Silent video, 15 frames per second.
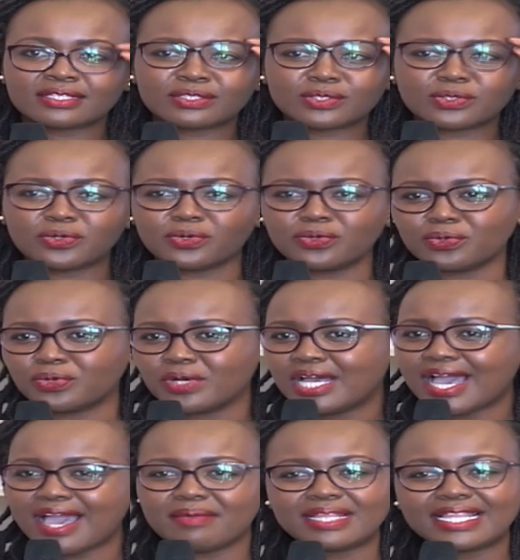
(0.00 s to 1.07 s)
So,
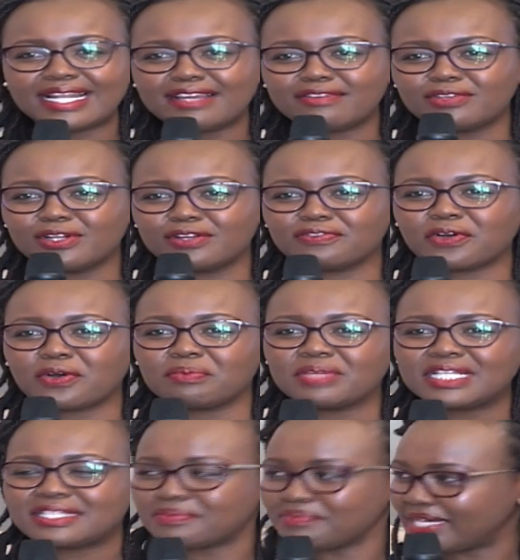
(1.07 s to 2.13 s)
I mean, the level of
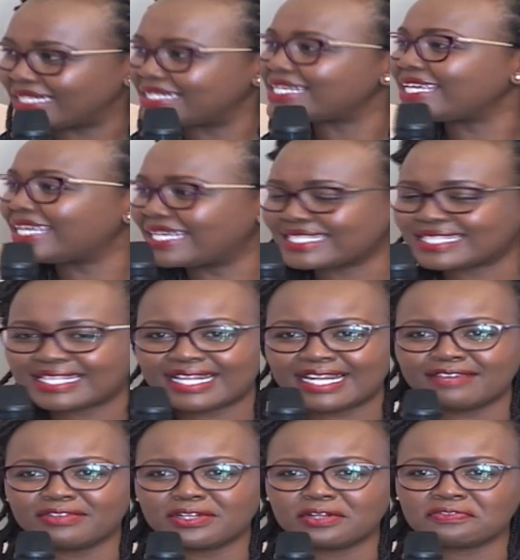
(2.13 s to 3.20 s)
commitment, yes, yeah. The
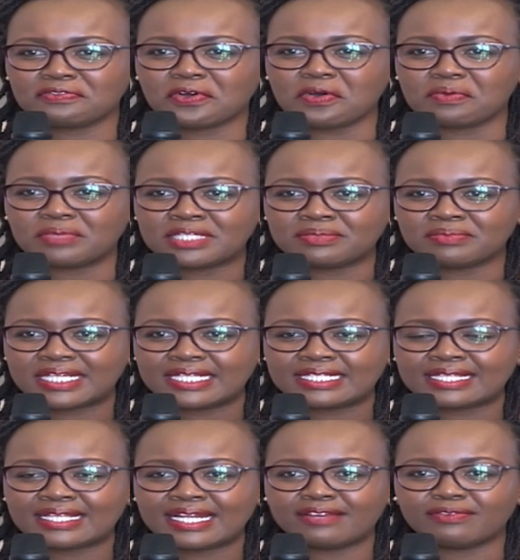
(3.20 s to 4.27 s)
level of commitment,
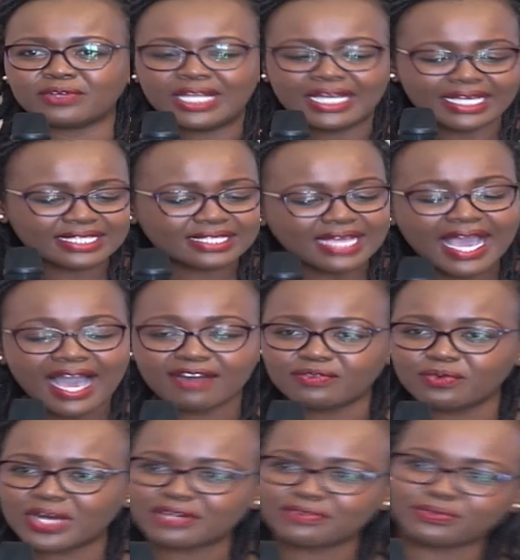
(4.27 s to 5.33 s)
the level, it's, I have
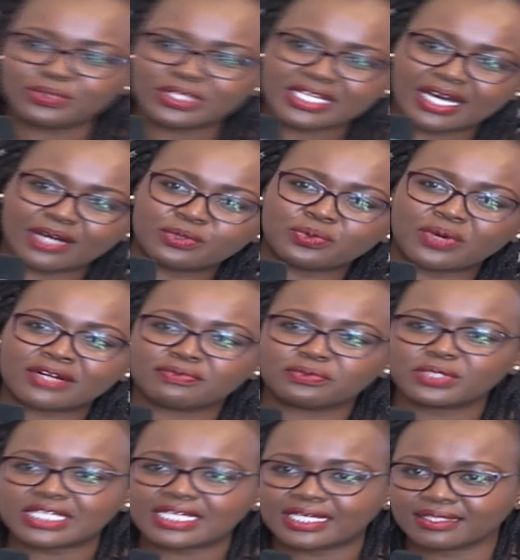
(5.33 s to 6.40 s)
1 foot out, 1
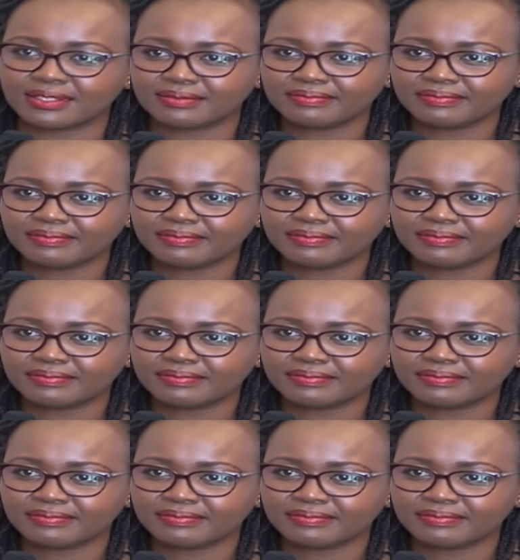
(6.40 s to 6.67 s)
foot in.